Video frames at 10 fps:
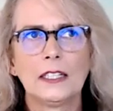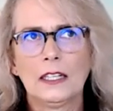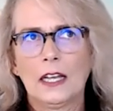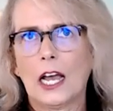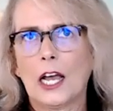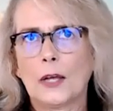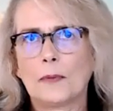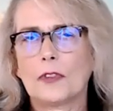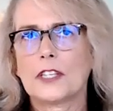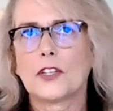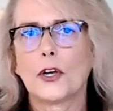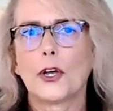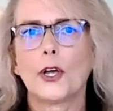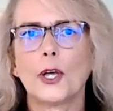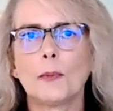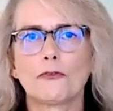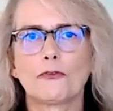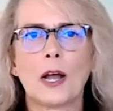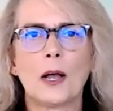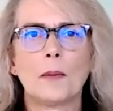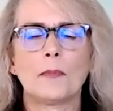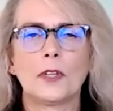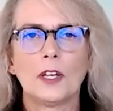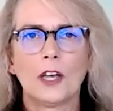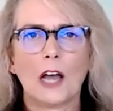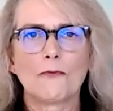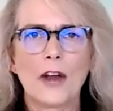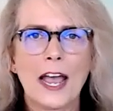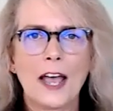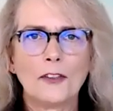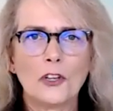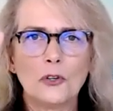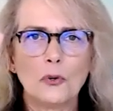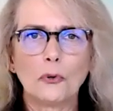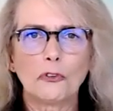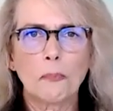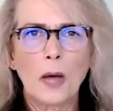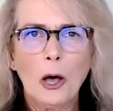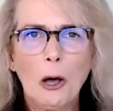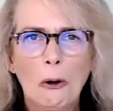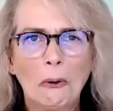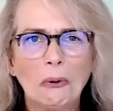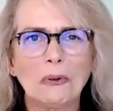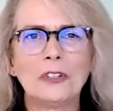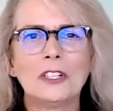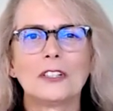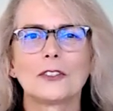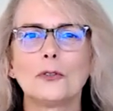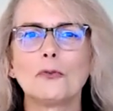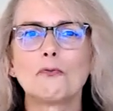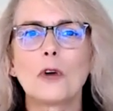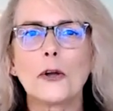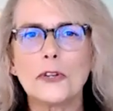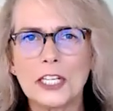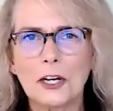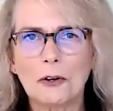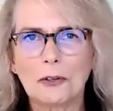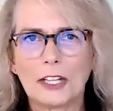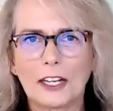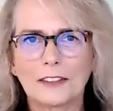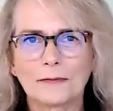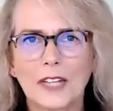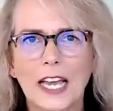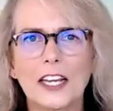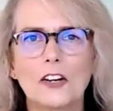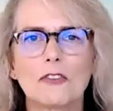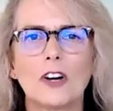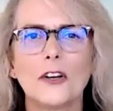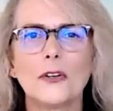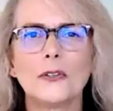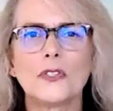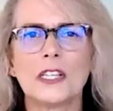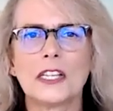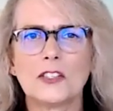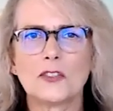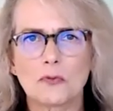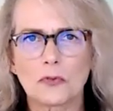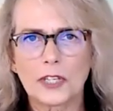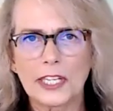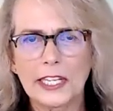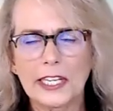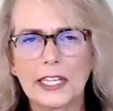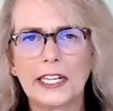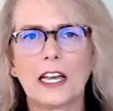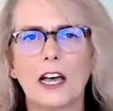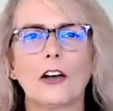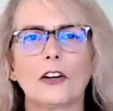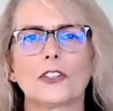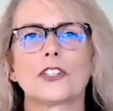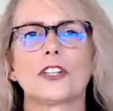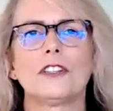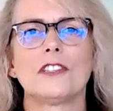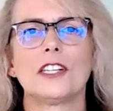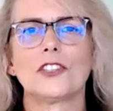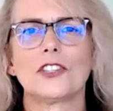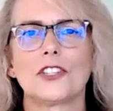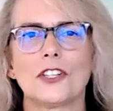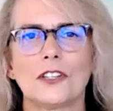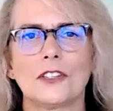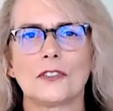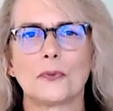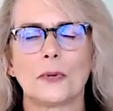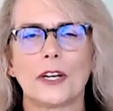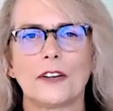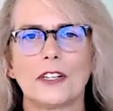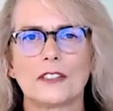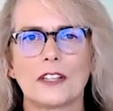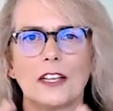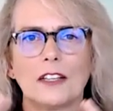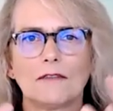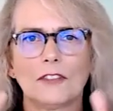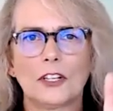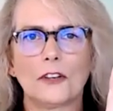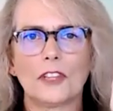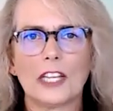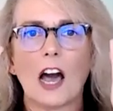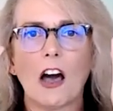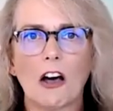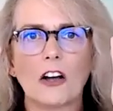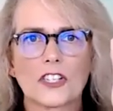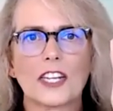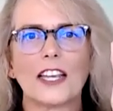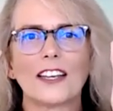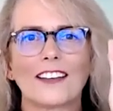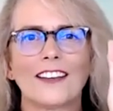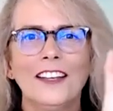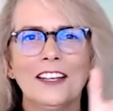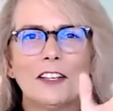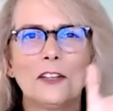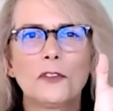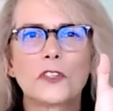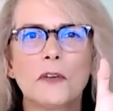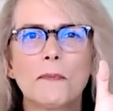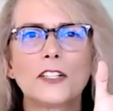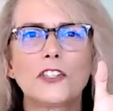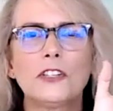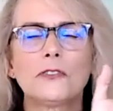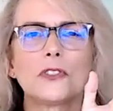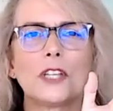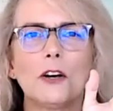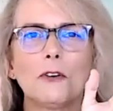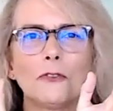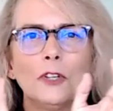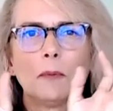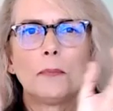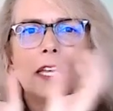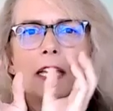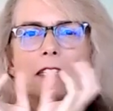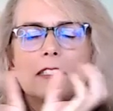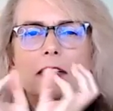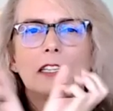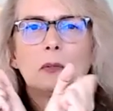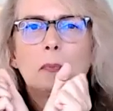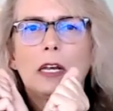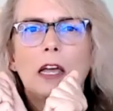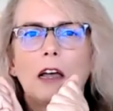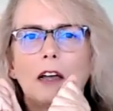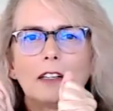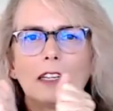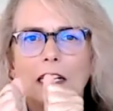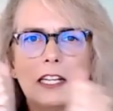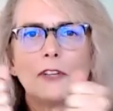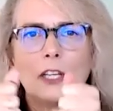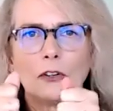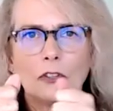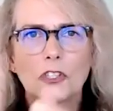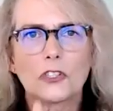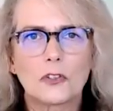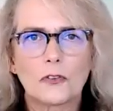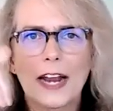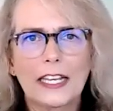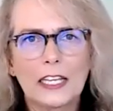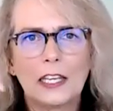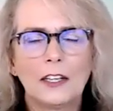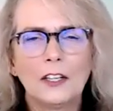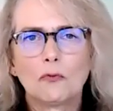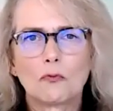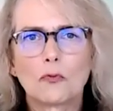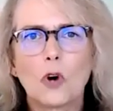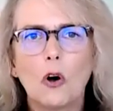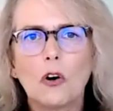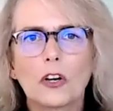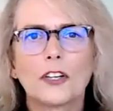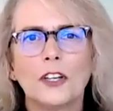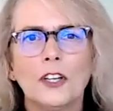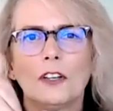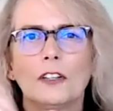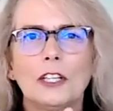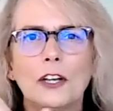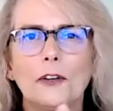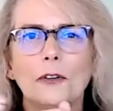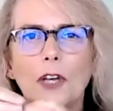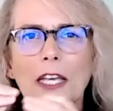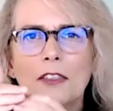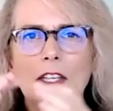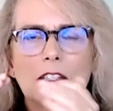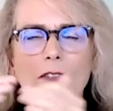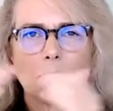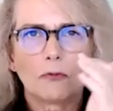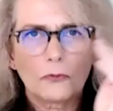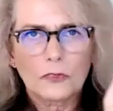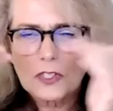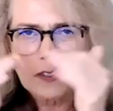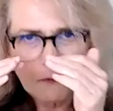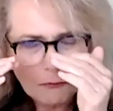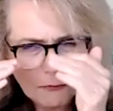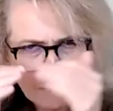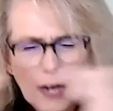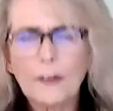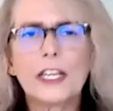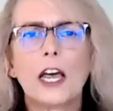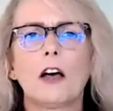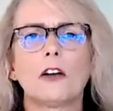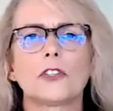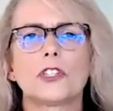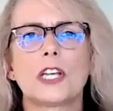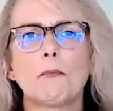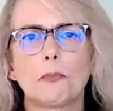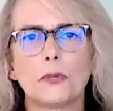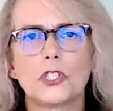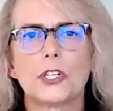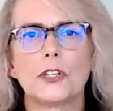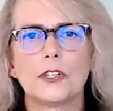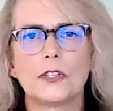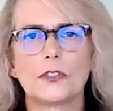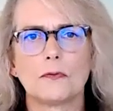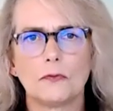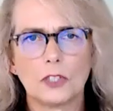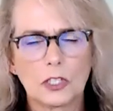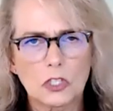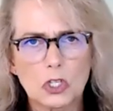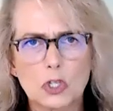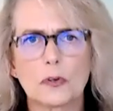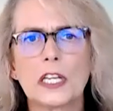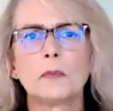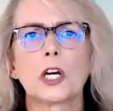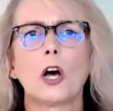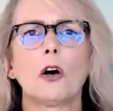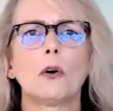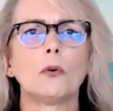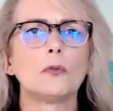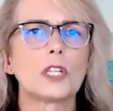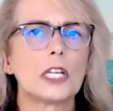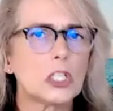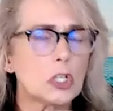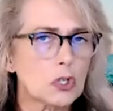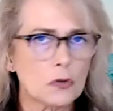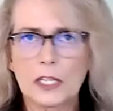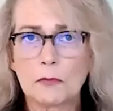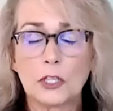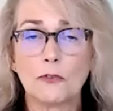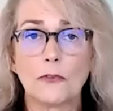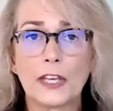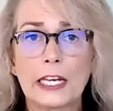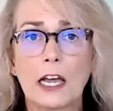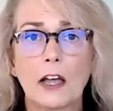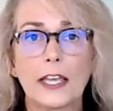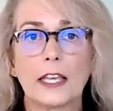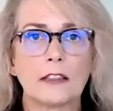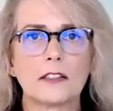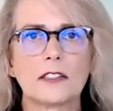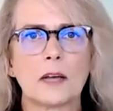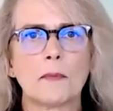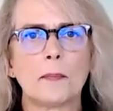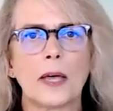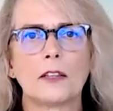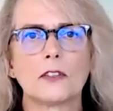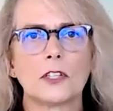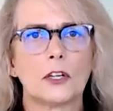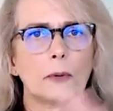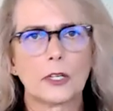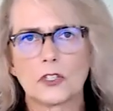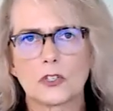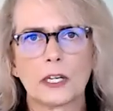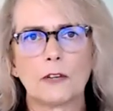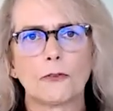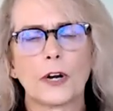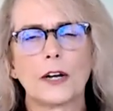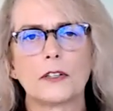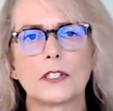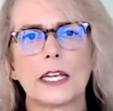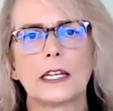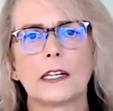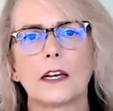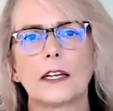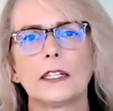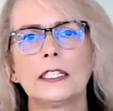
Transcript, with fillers: Um, there's a herb from around the North Pole called rhodiola, and it grows in these really harsh conditions where it's like, you know, the Arctic, you know, so imagine yourself being this little plant living on the scraggy rock, you know, in these very harsh temperatures, extreme cold, extreme U V light in the summer months, you know, where it's twenty-four hour daylight.